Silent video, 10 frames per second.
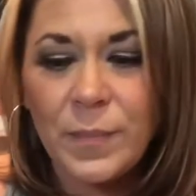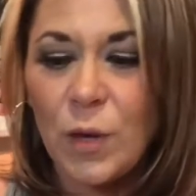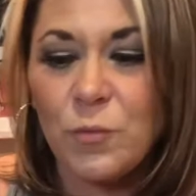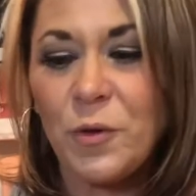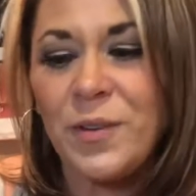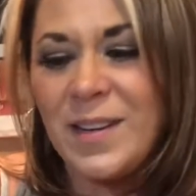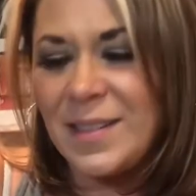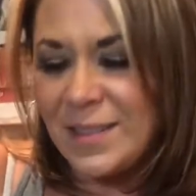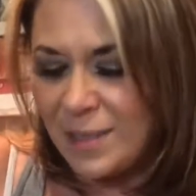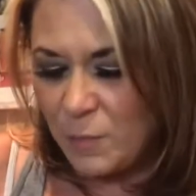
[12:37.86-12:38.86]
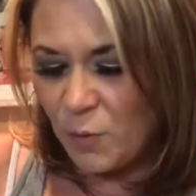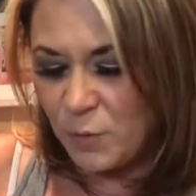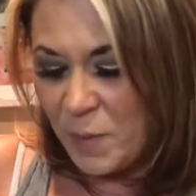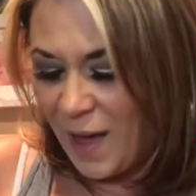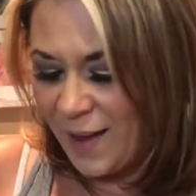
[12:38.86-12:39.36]
rooted in some
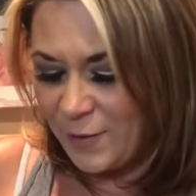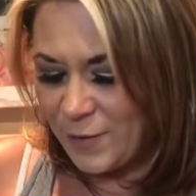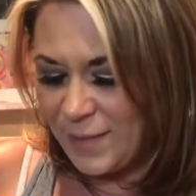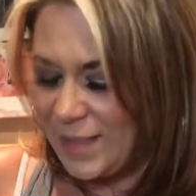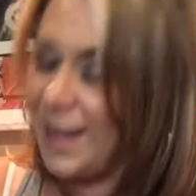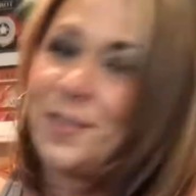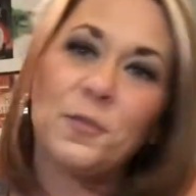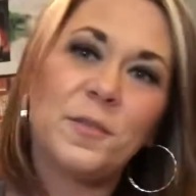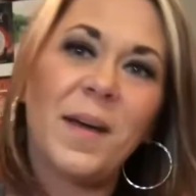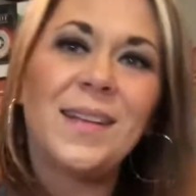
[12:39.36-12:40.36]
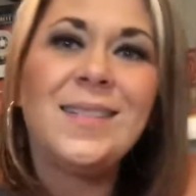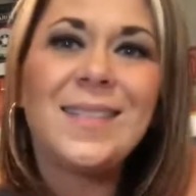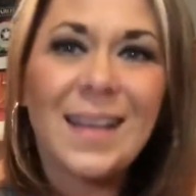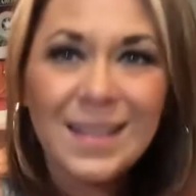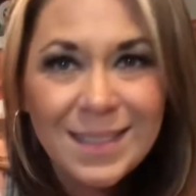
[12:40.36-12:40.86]
old patterns and old
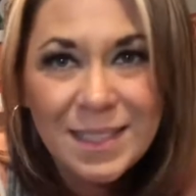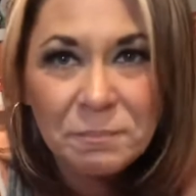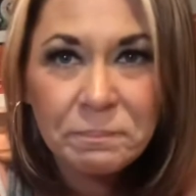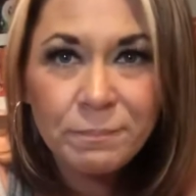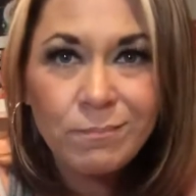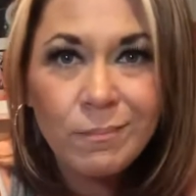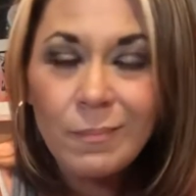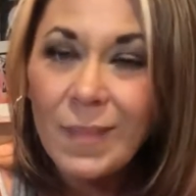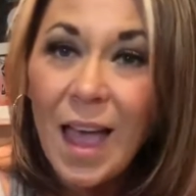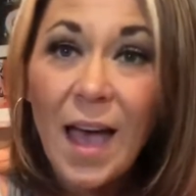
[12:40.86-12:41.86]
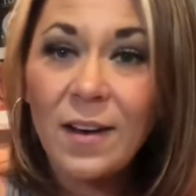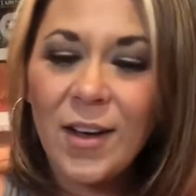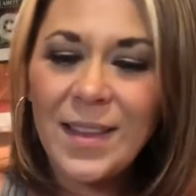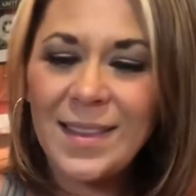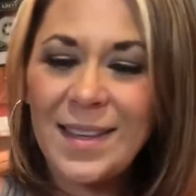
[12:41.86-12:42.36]
mindset. And
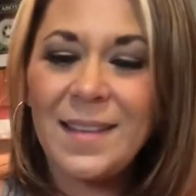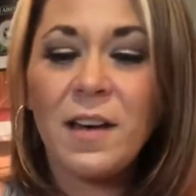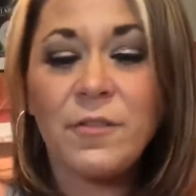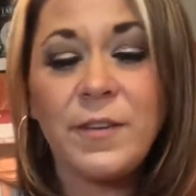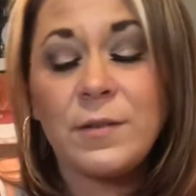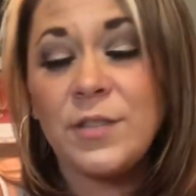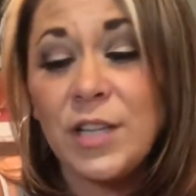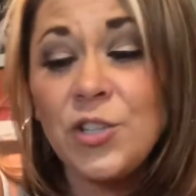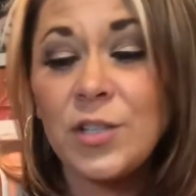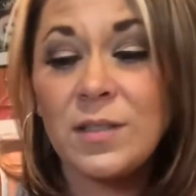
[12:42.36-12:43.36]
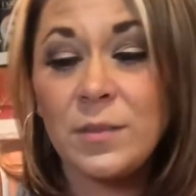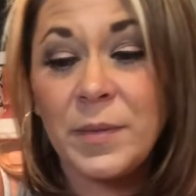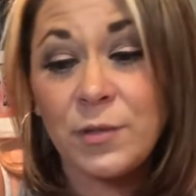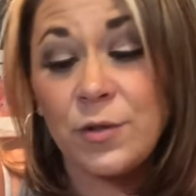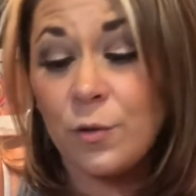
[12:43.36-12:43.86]
I think a foundation is
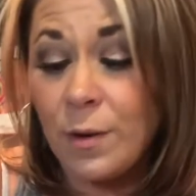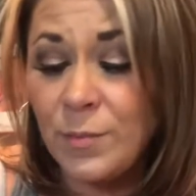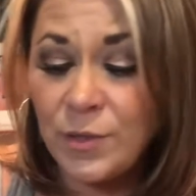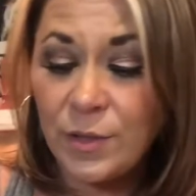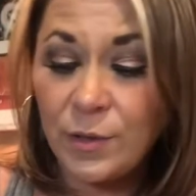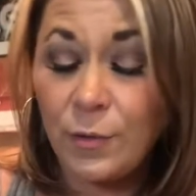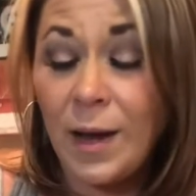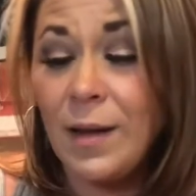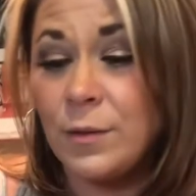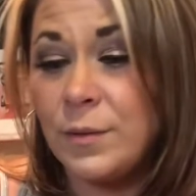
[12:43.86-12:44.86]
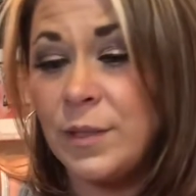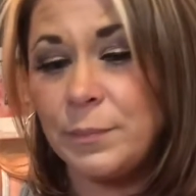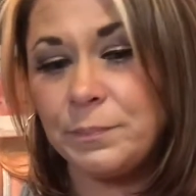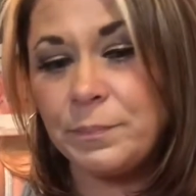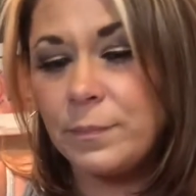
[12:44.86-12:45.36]
about to crumble to the ground,
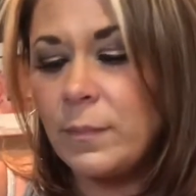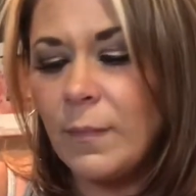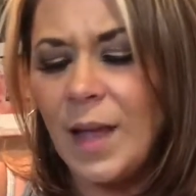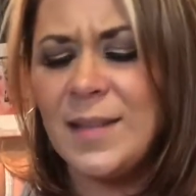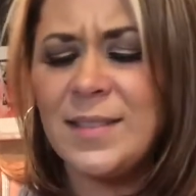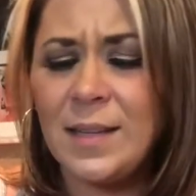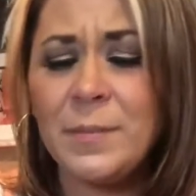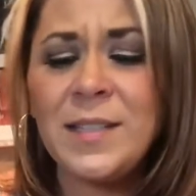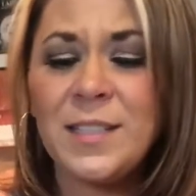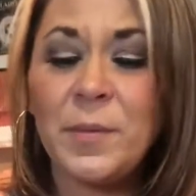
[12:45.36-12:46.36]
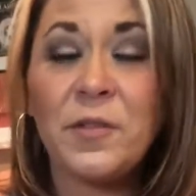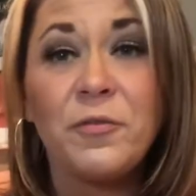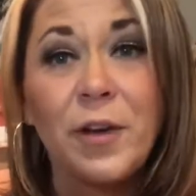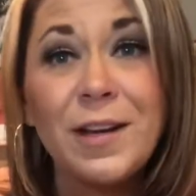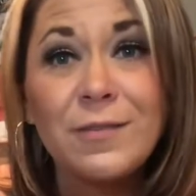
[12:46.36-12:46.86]
and somebody's been
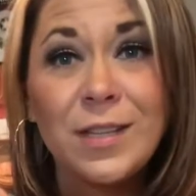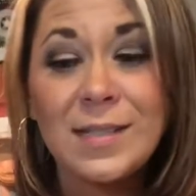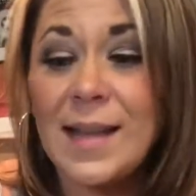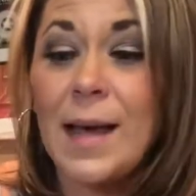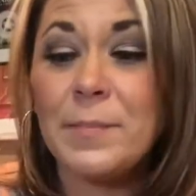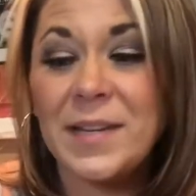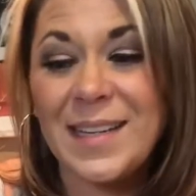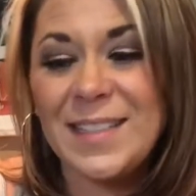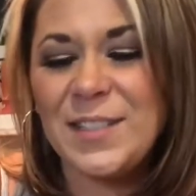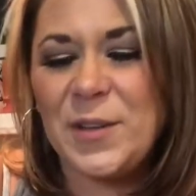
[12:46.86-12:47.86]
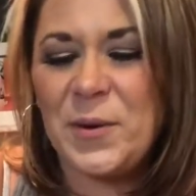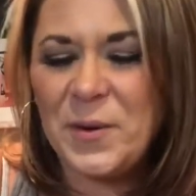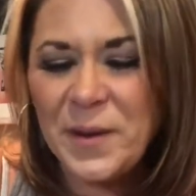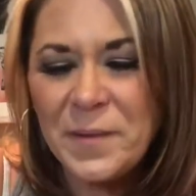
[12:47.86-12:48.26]
afraid of this happening. So